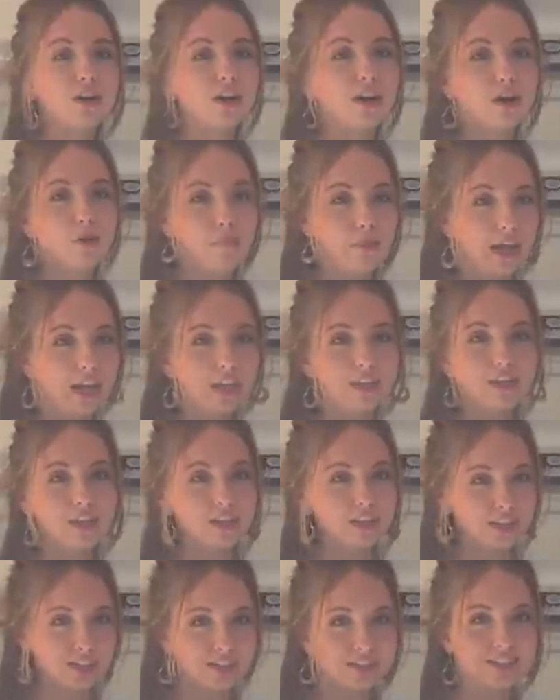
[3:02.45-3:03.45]
are command
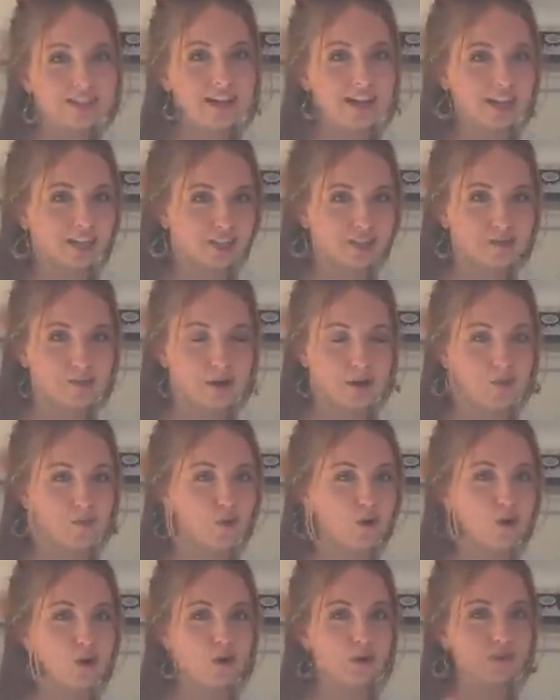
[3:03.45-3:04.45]
hooks attached to my
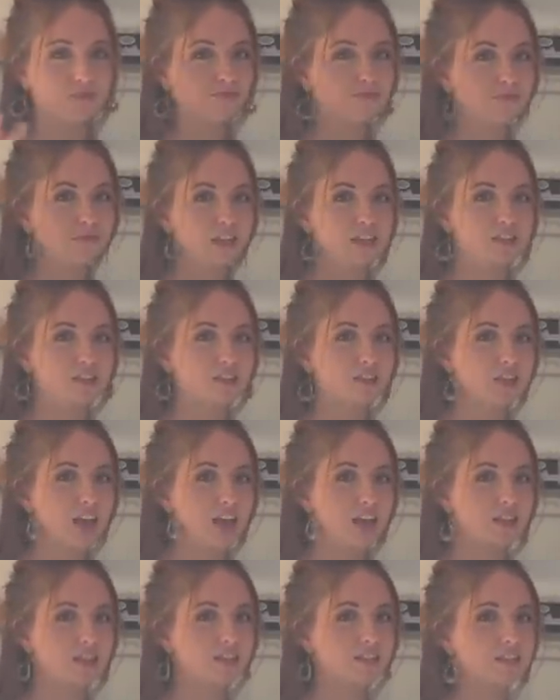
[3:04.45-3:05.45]
wall that just
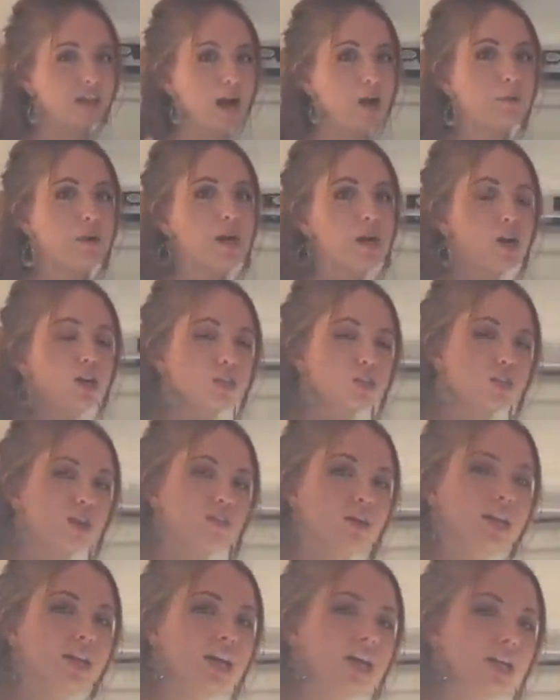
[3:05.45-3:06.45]
hang this up. So
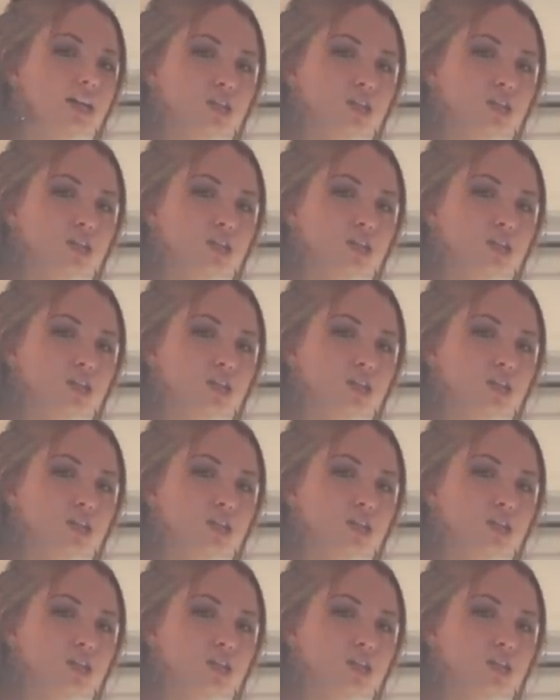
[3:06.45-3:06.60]
every night I